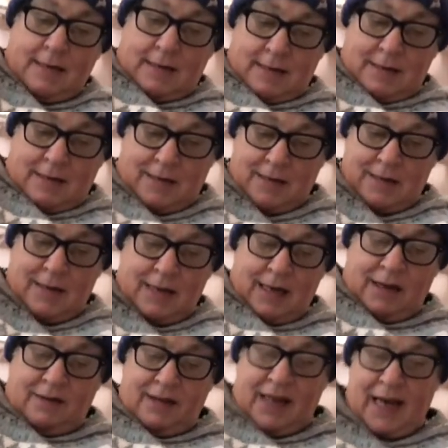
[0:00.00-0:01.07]
I'm going to
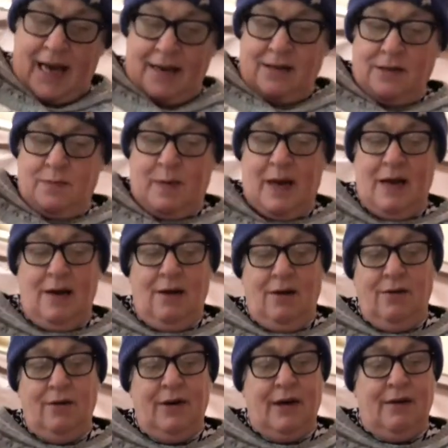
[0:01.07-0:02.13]
leave the end bit
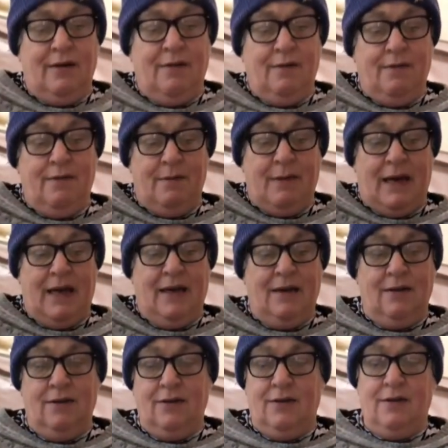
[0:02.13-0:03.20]
longer for me,
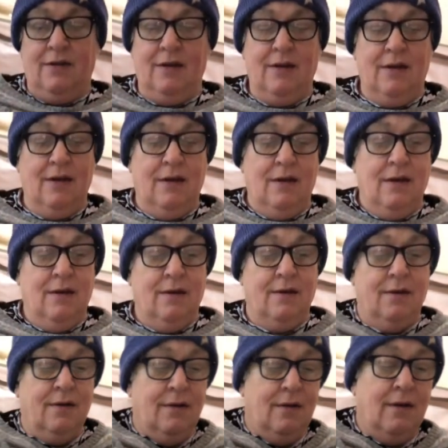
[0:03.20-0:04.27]
because
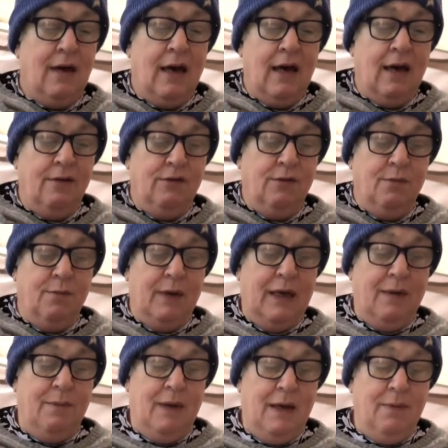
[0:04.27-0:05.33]
I have some bigger
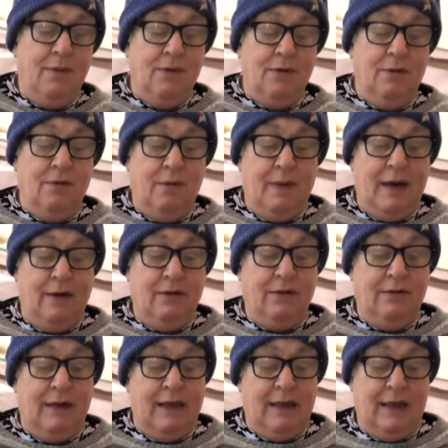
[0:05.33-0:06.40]
people that will be able
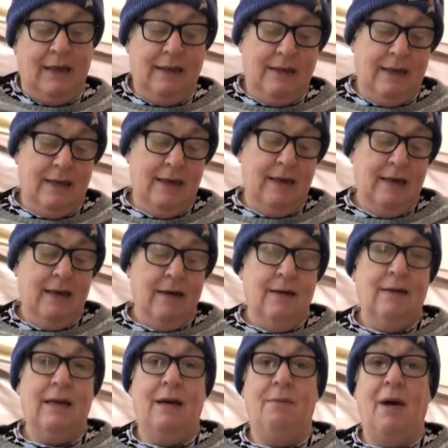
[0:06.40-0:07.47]
to eat this, and
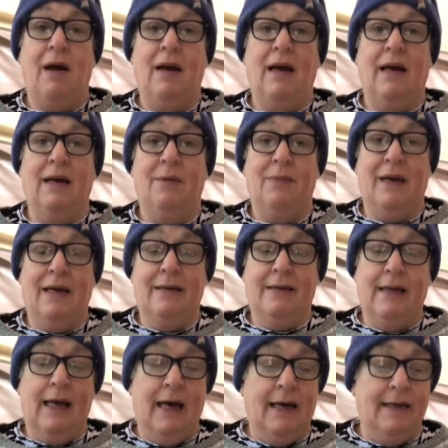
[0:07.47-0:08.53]
they might like a bigger
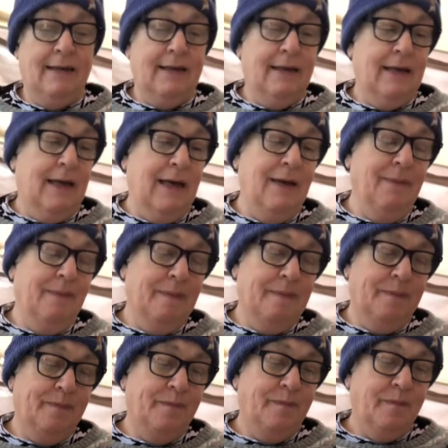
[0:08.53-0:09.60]
slice, okay?
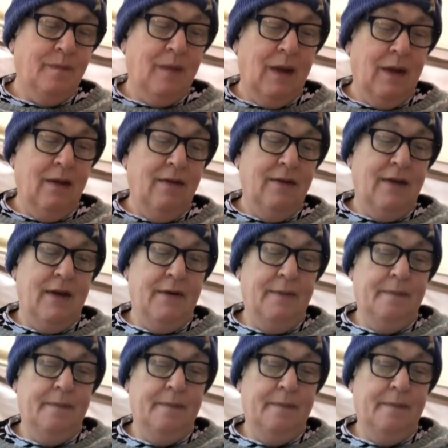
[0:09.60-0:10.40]
So,